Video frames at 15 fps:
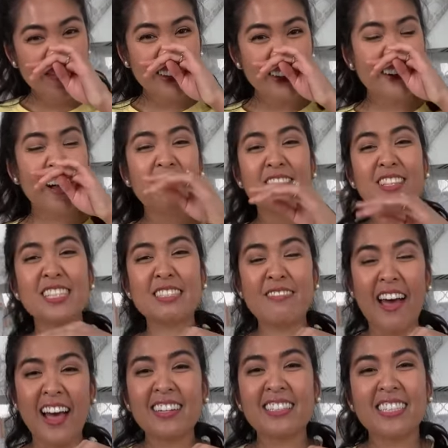Her oven's
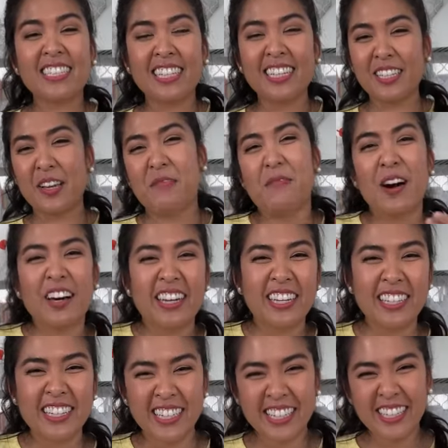magic. Like you put
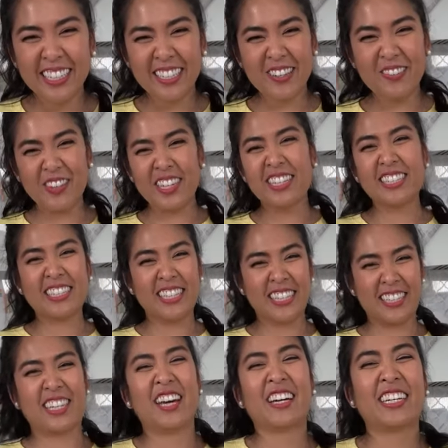in
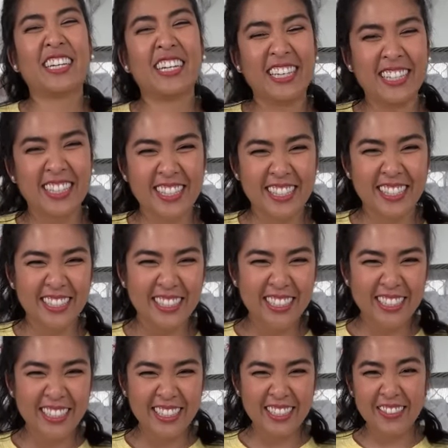6 cookies,
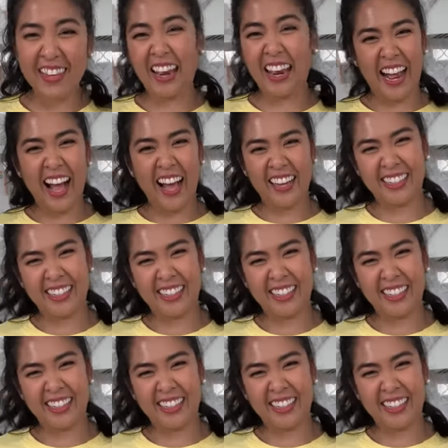you get 9.